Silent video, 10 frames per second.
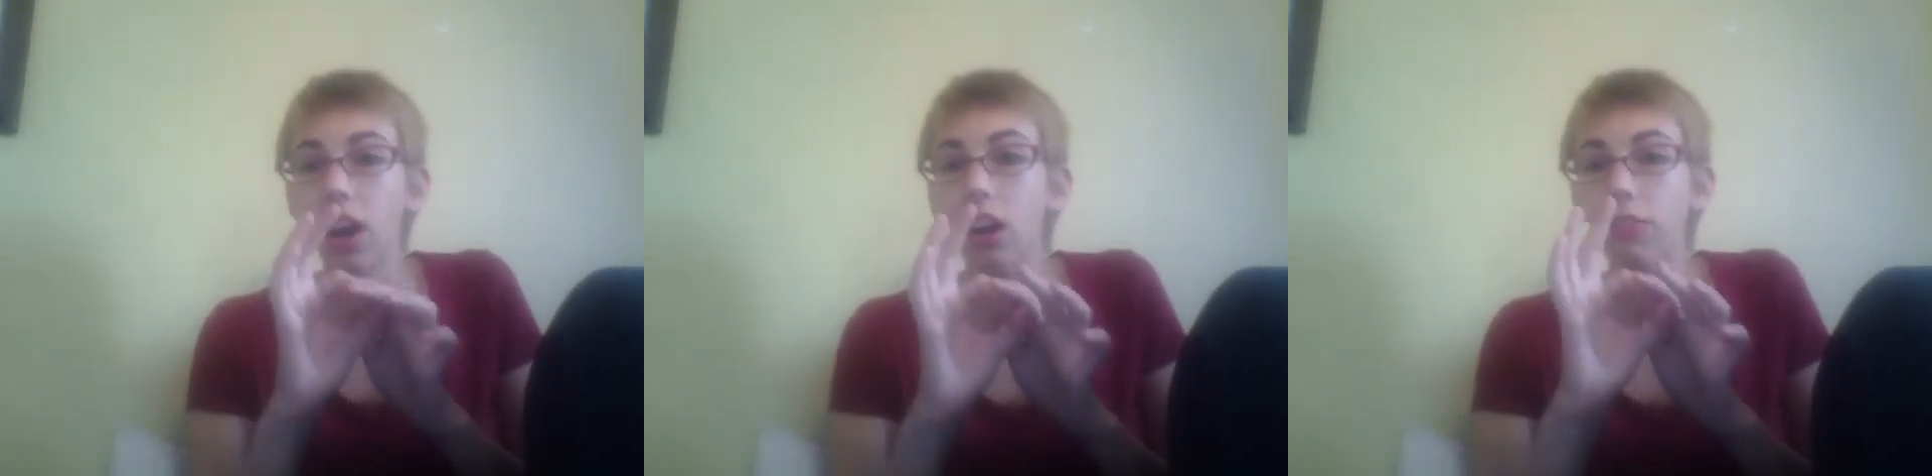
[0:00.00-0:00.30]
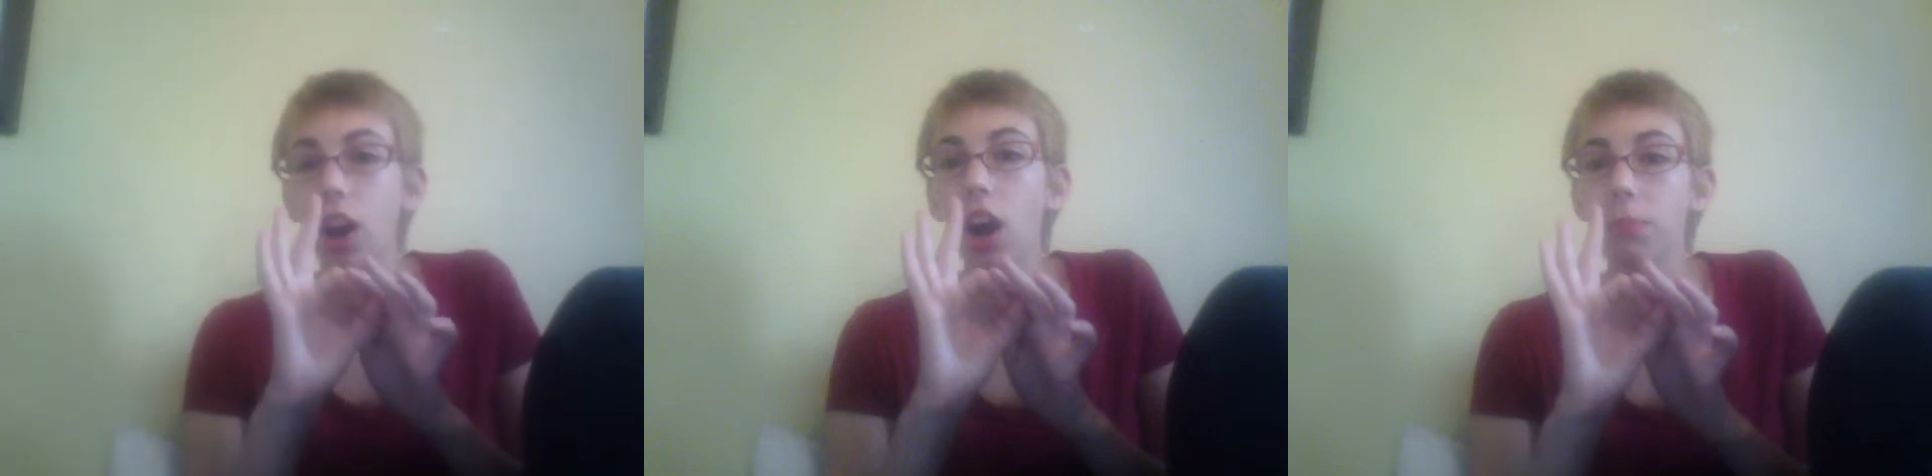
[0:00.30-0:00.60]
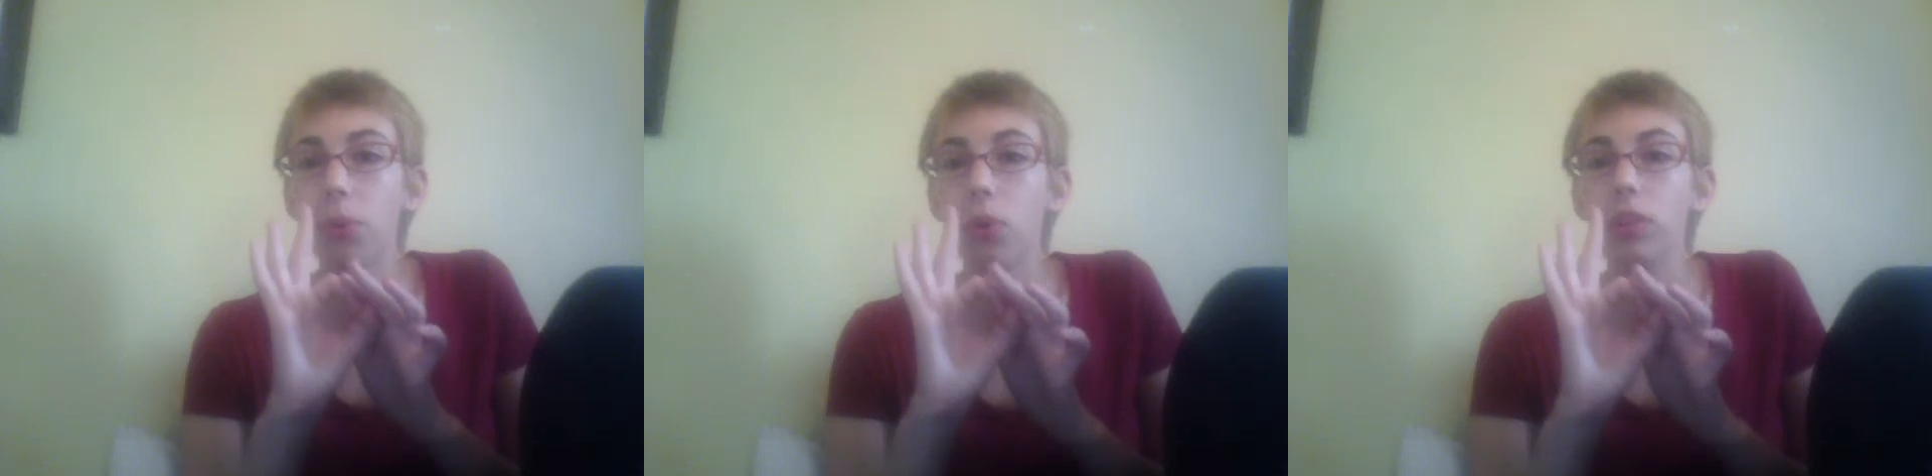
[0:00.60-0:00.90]
of
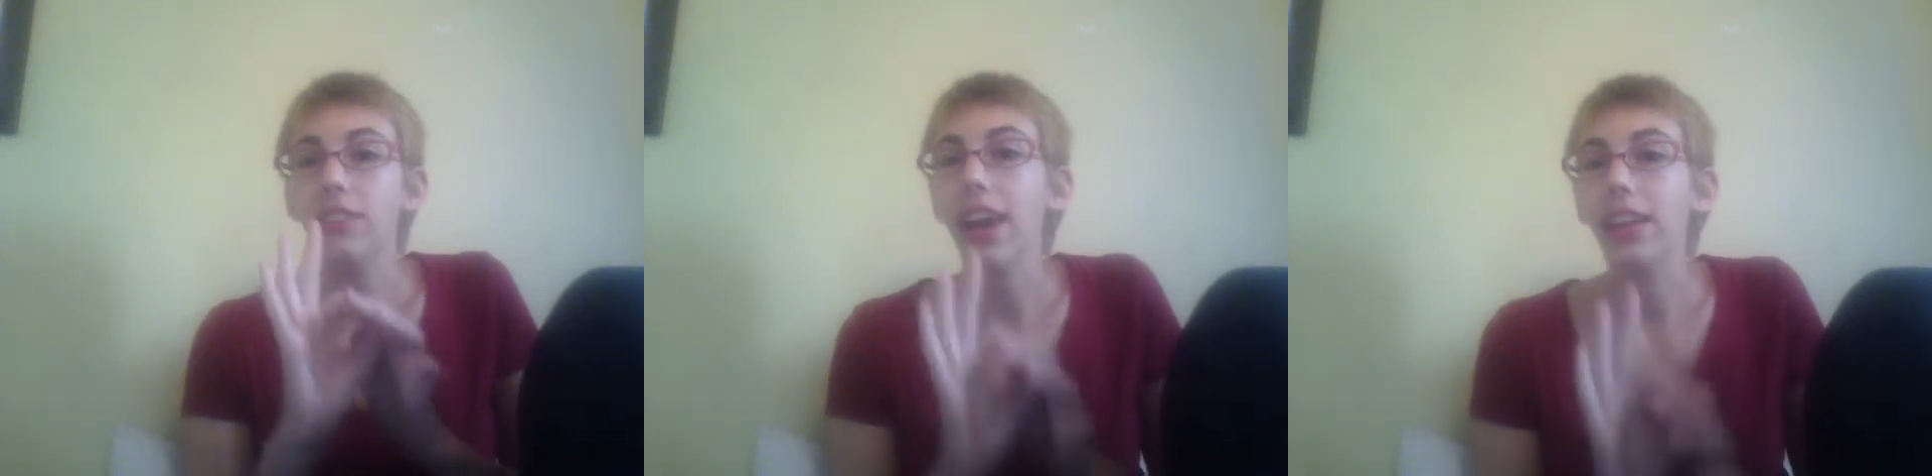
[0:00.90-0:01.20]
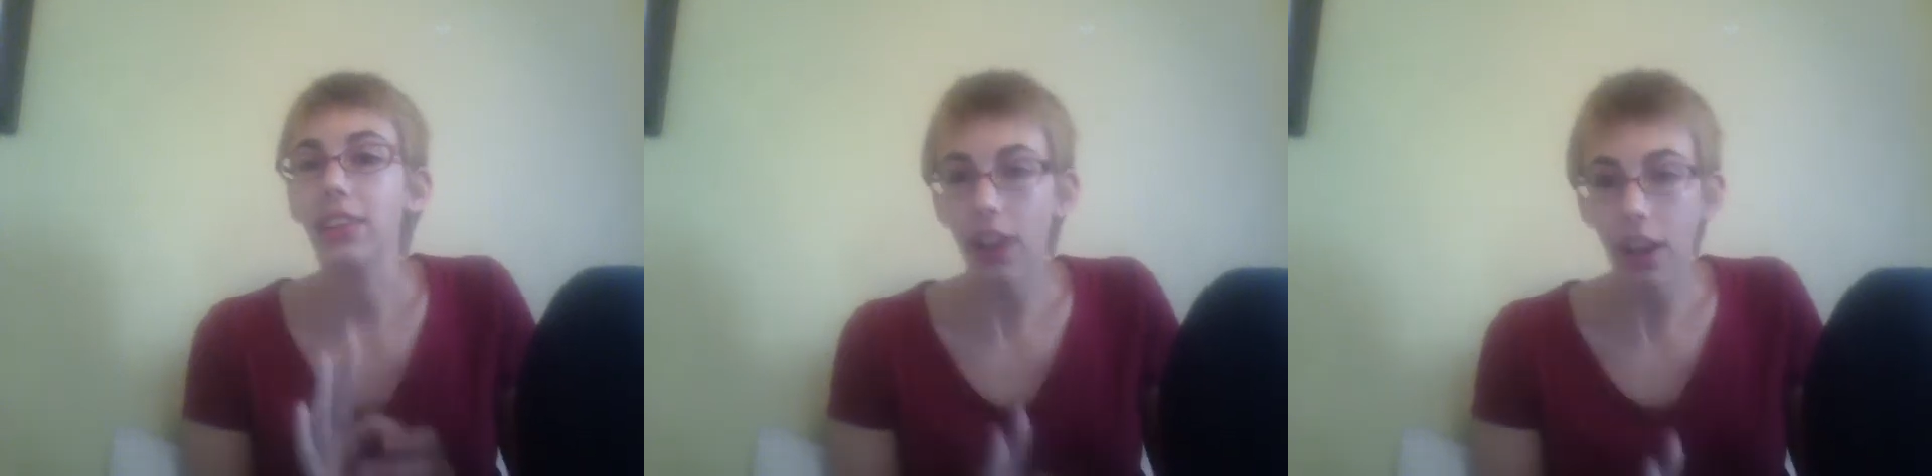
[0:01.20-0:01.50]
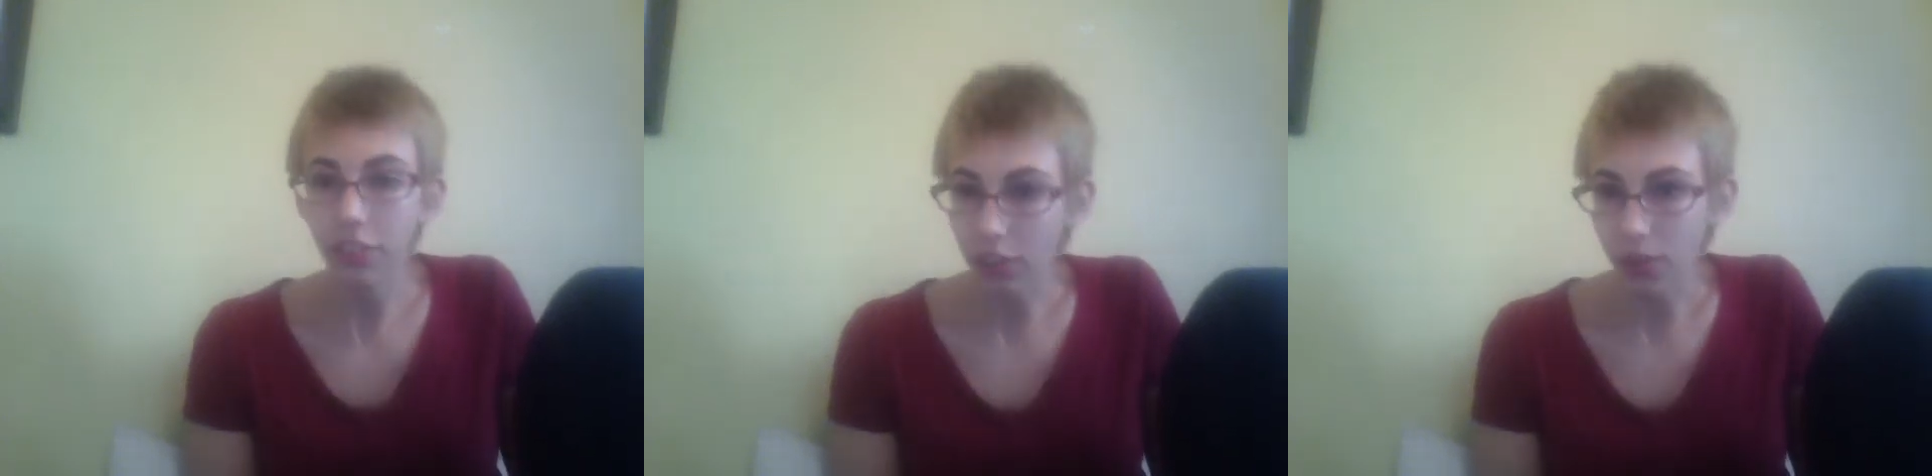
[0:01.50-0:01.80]
cardboard that's had the
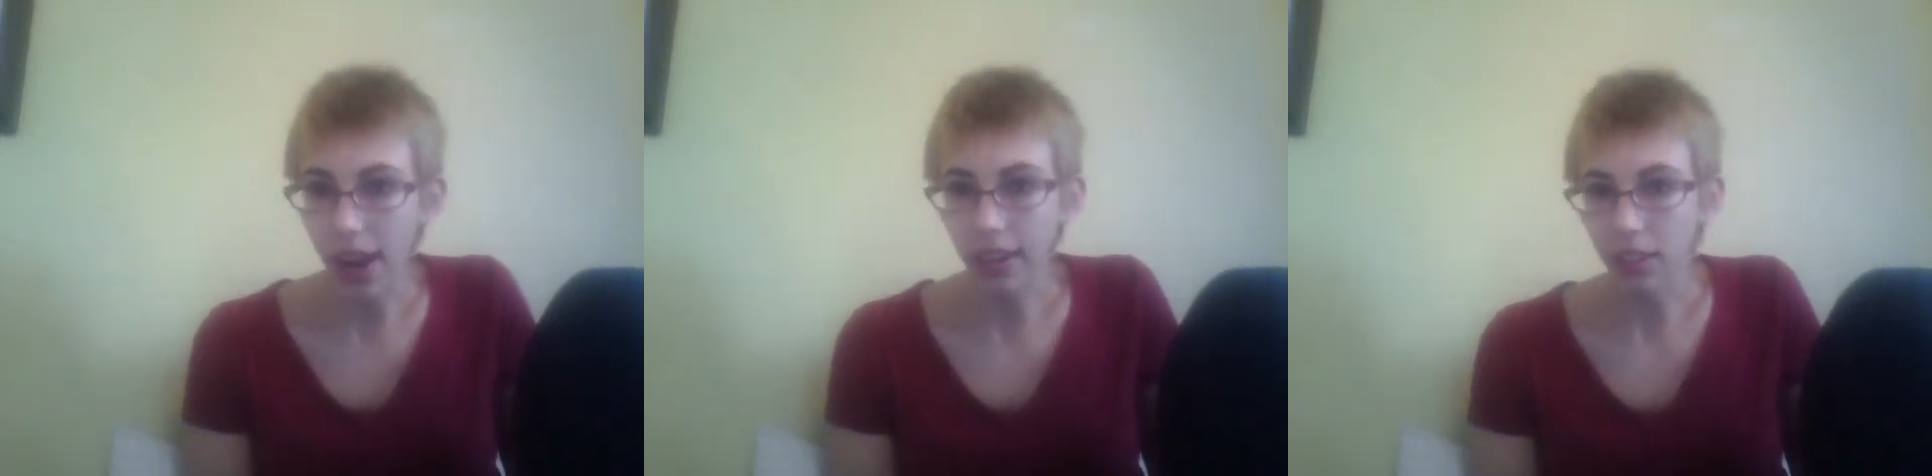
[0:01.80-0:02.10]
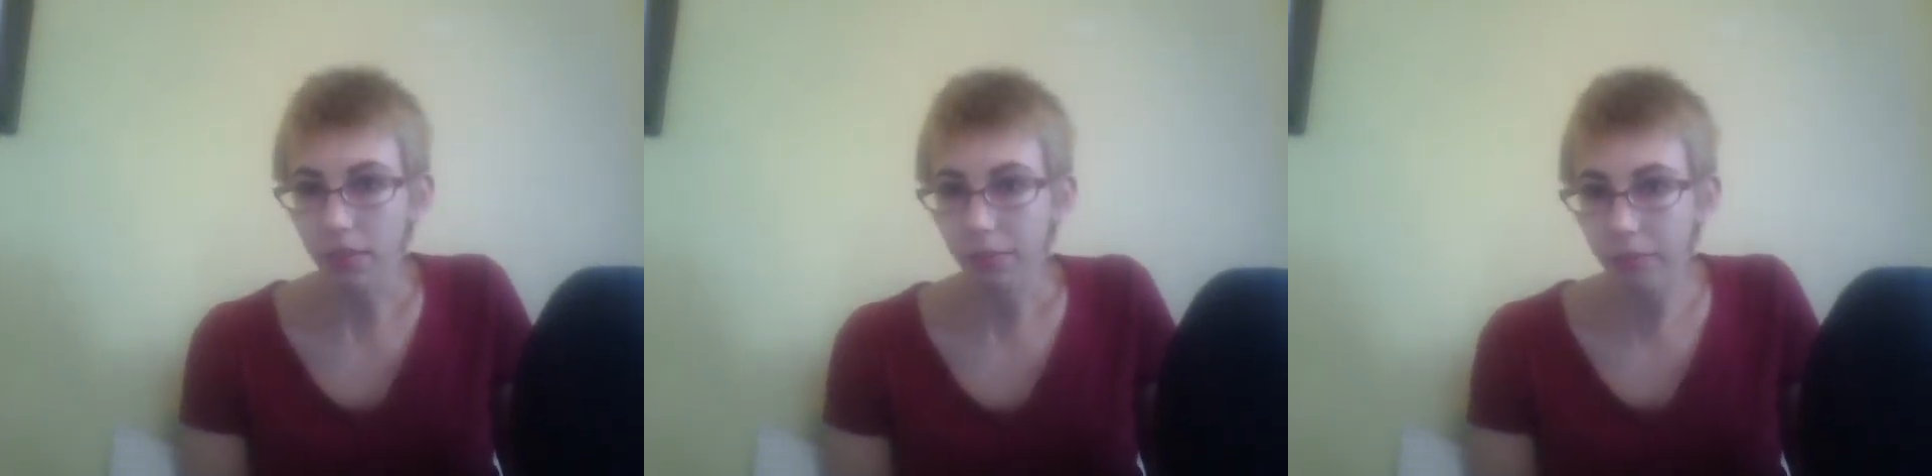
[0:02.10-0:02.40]
dust extracted.